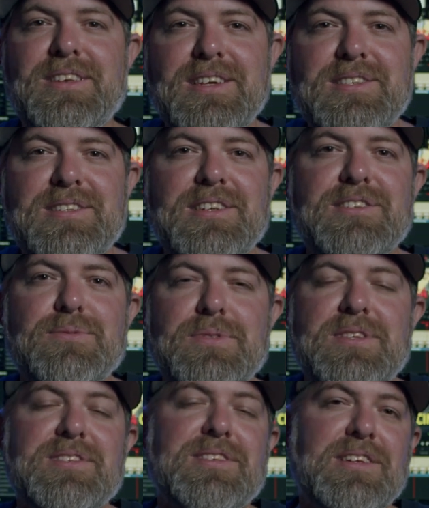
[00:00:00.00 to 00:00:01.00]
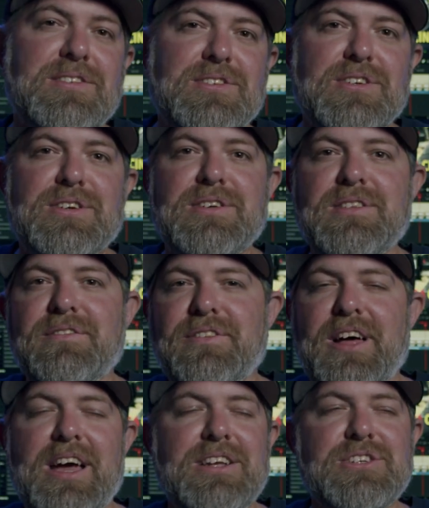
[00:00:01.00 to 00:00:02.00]
distance with the sensor and the
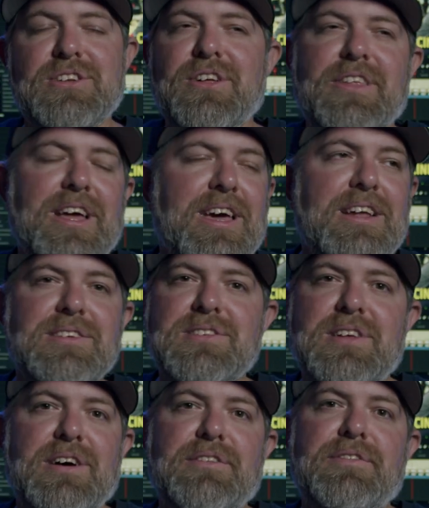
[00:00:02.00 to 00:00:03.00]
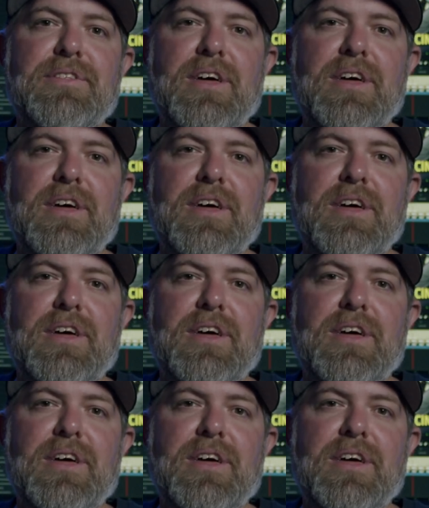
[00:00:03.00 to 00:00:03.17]
flange and all that kind of stuff.